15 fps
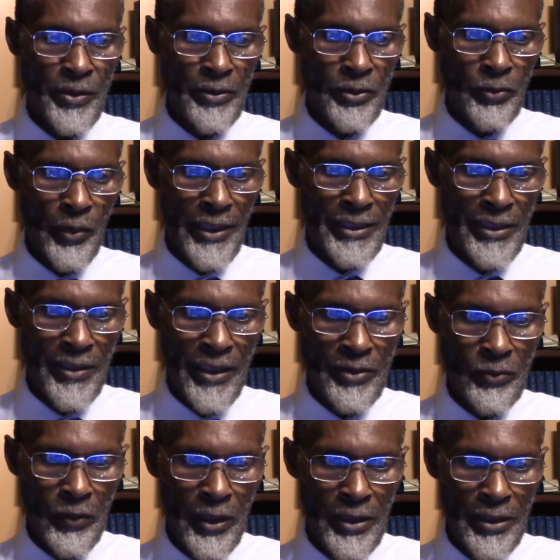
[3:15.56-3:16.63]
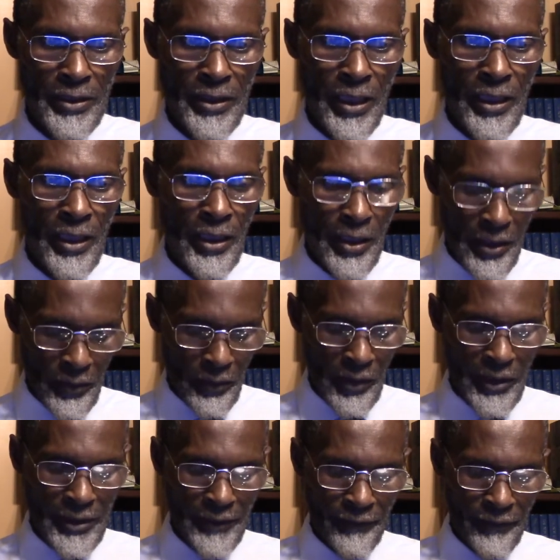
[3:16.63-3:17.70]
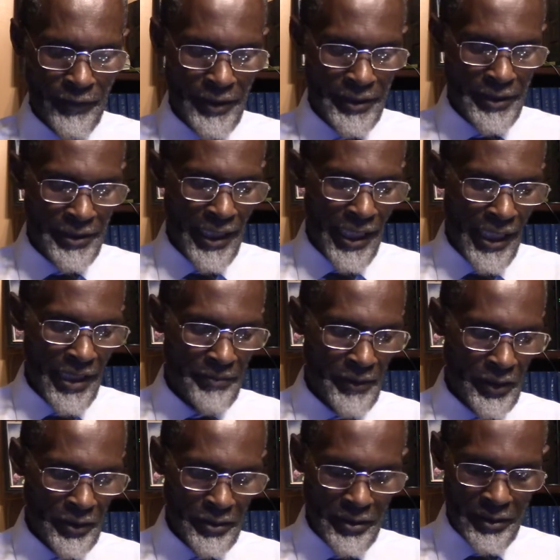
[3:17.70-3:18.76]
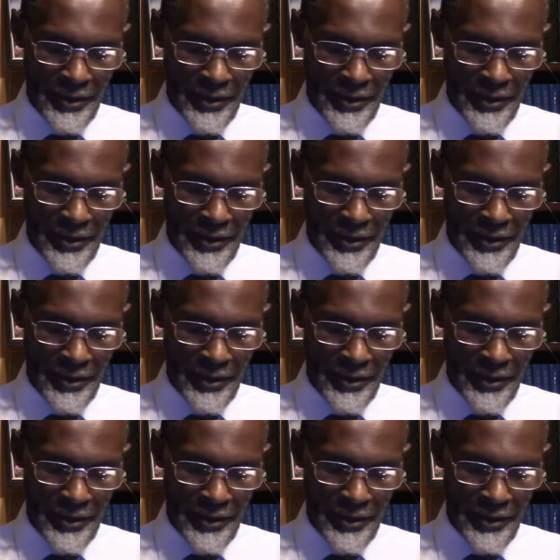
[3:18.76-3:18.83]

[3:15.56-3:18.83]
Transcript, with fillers: 20 that one of one of the time